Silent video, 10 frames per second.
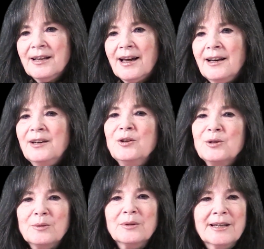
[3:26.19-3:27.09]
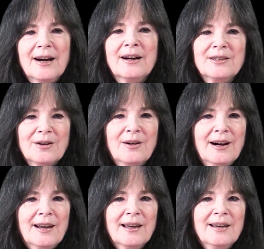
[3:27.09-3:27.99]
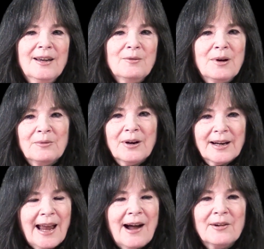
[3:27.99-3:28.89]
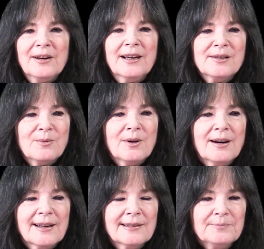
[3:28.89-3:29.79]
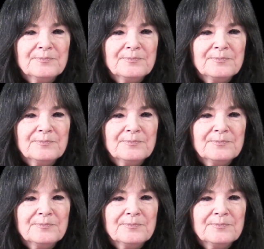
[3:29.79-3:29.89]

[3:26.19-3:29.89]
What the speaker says: like an unusual territory when we're encountering his work.